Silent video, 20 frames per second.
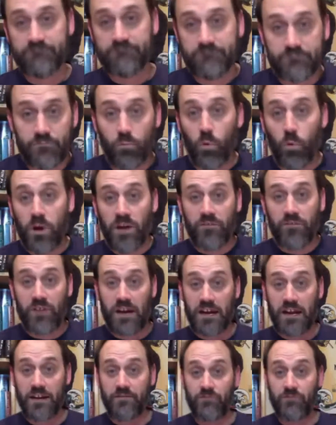whatever
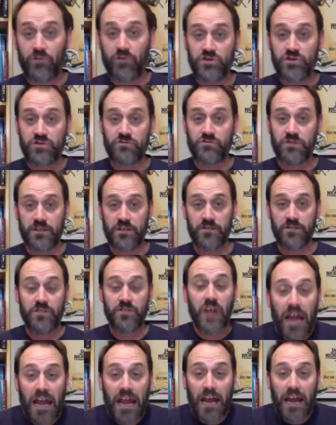anniversary,
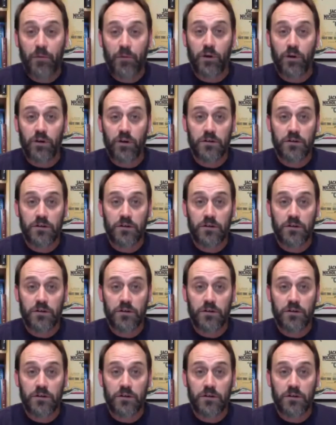the hammer,